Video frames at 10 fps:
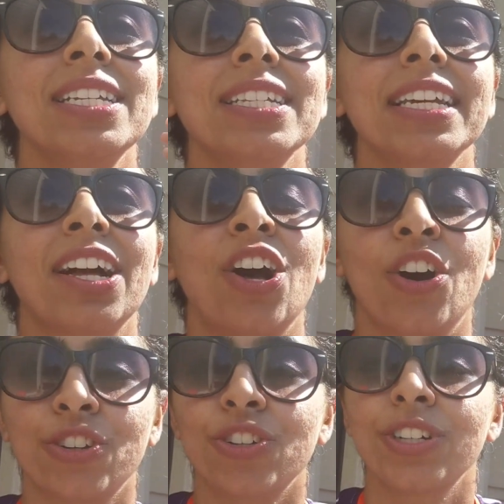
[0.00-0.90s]
it is like
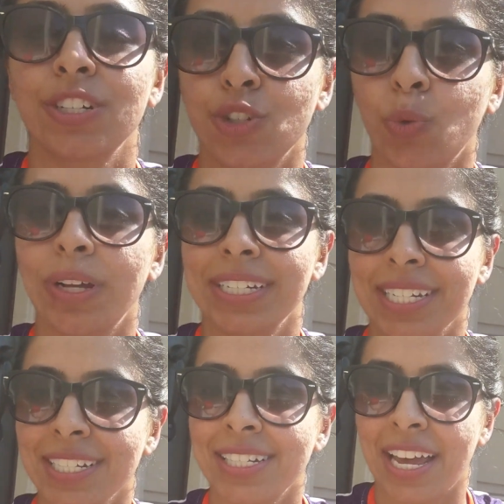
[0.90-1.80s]

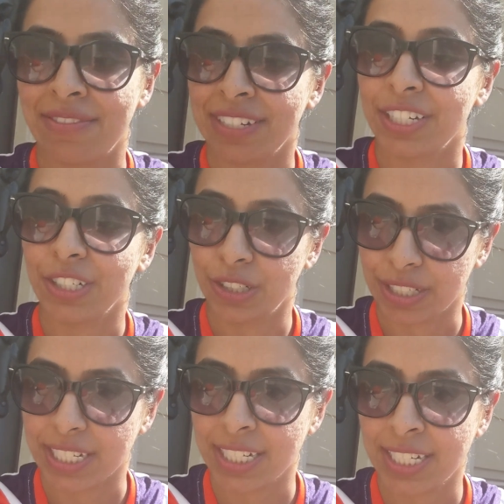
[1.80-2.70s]
127
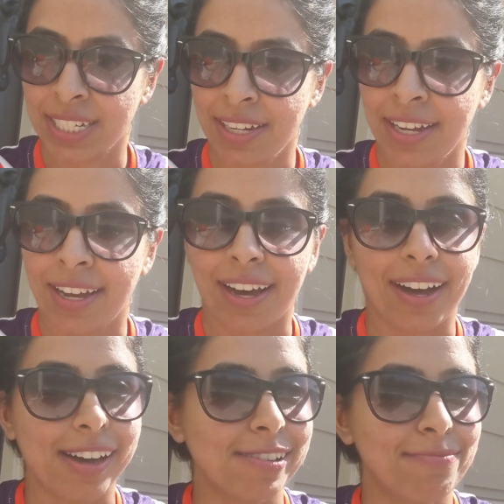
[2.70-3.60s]
degrees
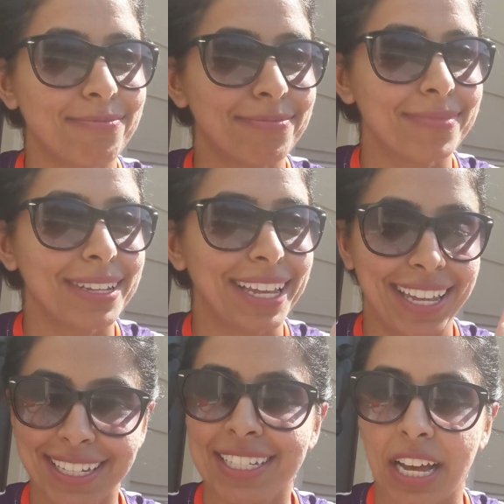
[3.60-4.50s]

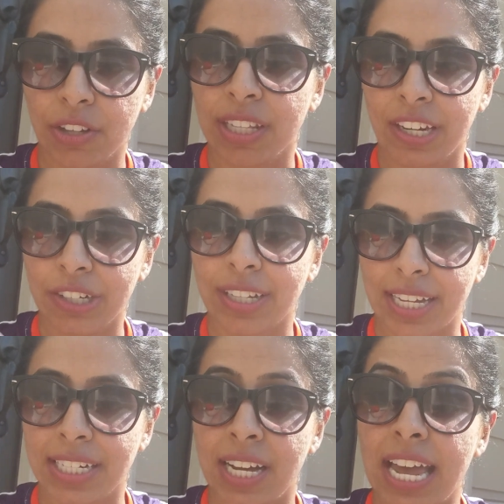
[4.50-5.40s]
in South
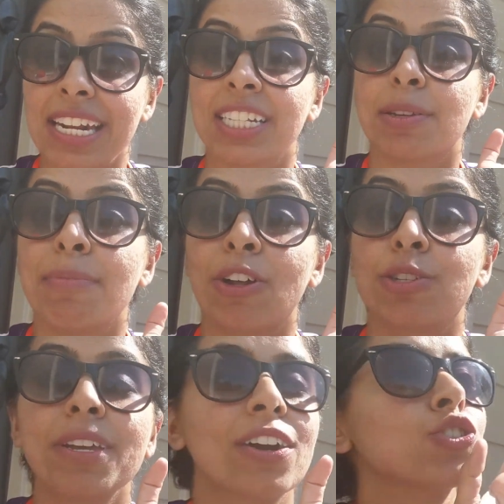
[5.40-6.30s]
Carolina and it's about
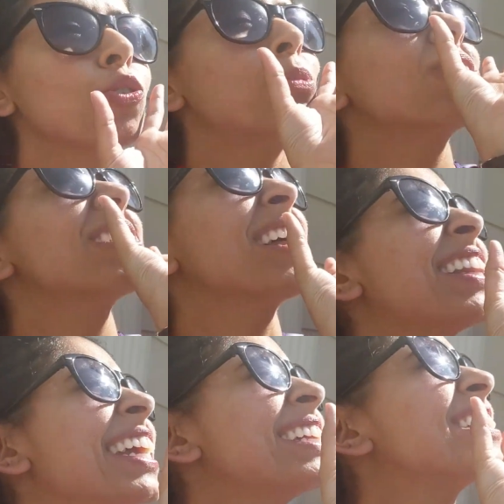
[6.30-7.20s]
to be October,
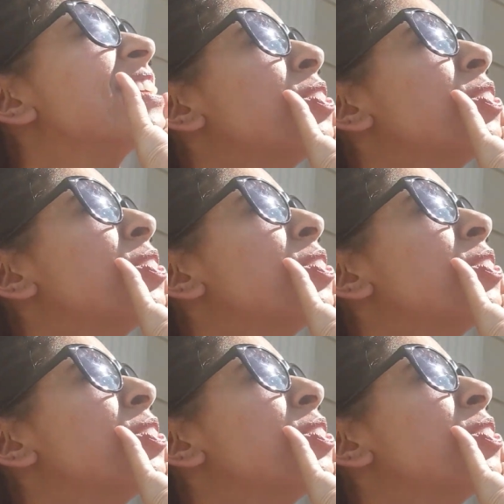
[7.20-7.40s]
sunlight,